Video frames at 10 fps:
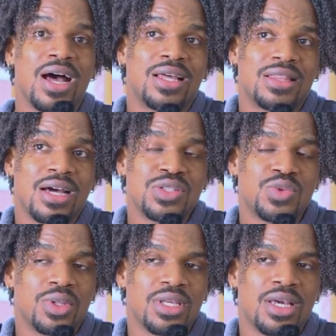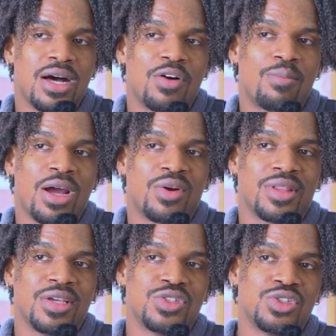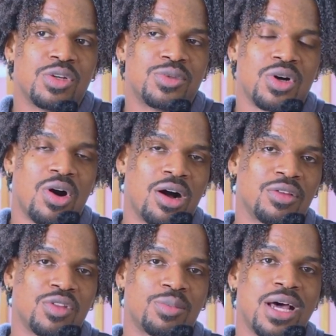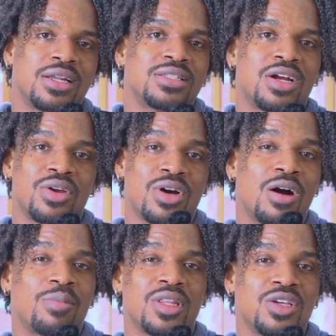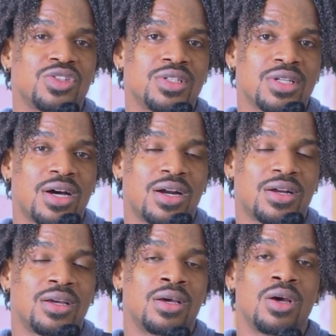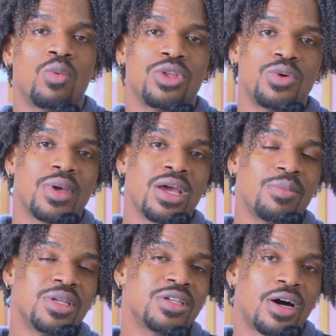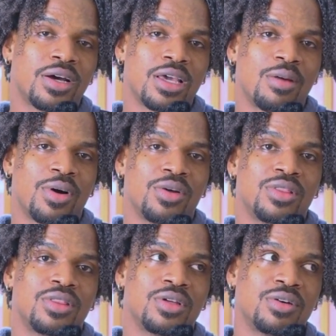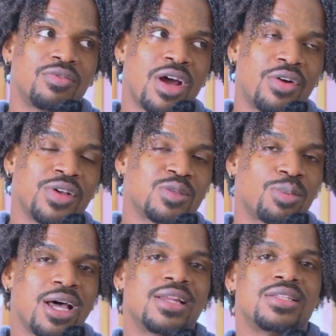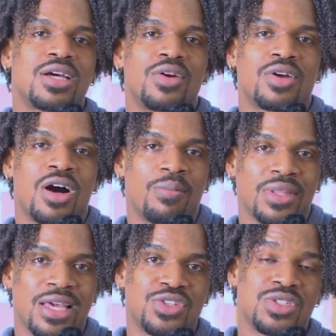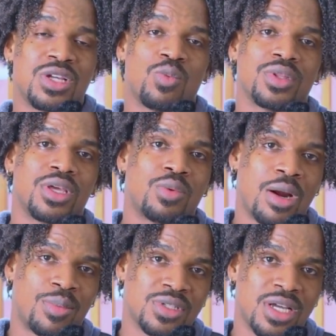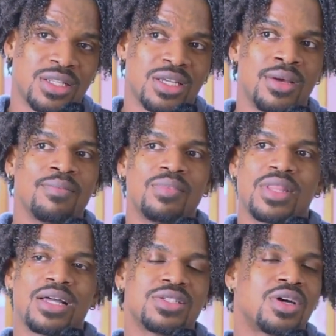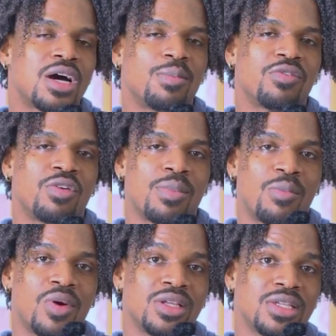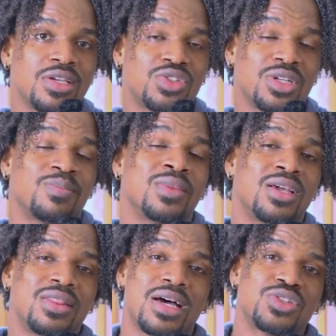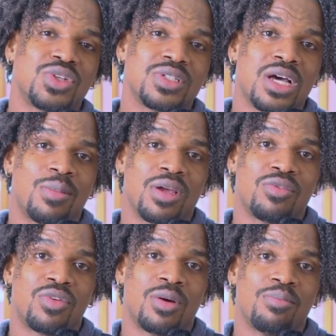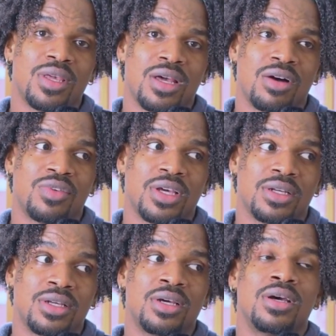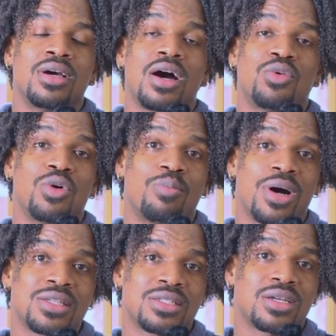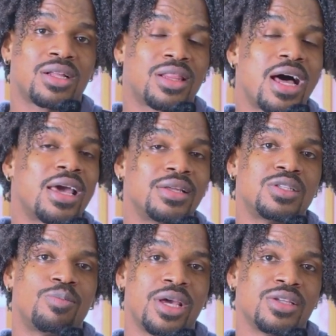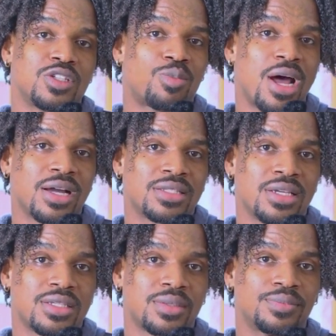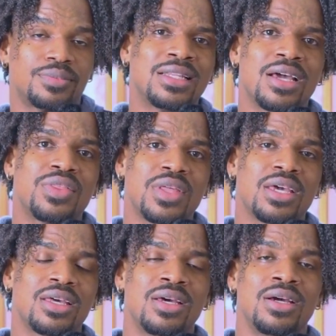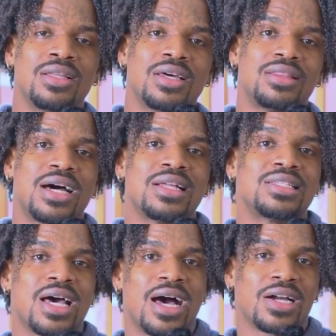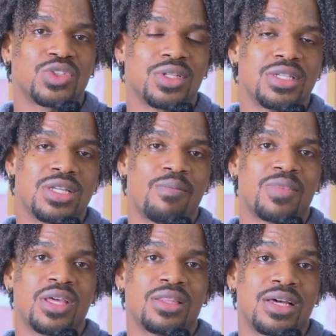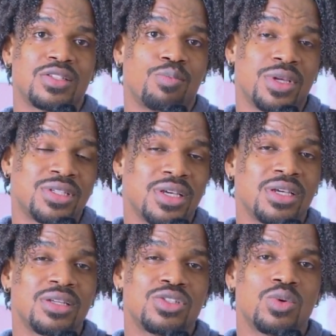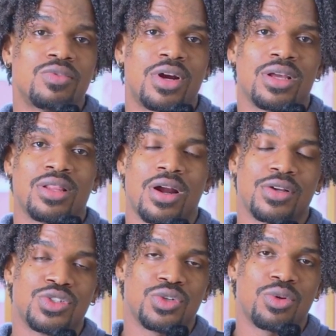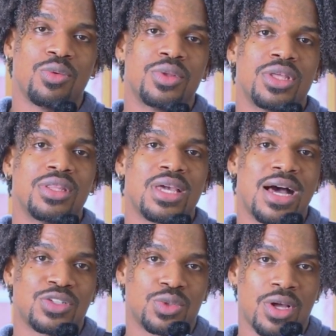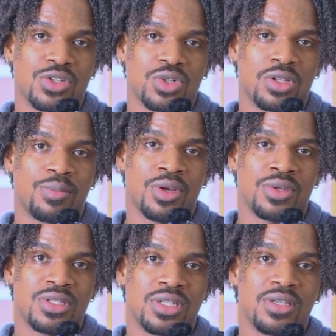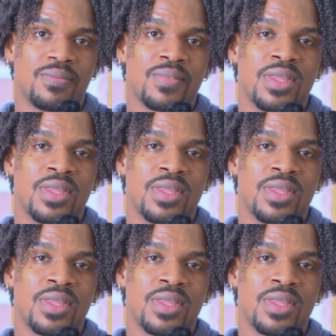And that's really how my relationship to all of the planetary combinations are. When you hear me talking about the various planetary combinations and what they represent, that's not coming from memorization, that's just coming from me having a robust client based practice. And I think that that's actually something that's missing to a very large degree within the astrological community,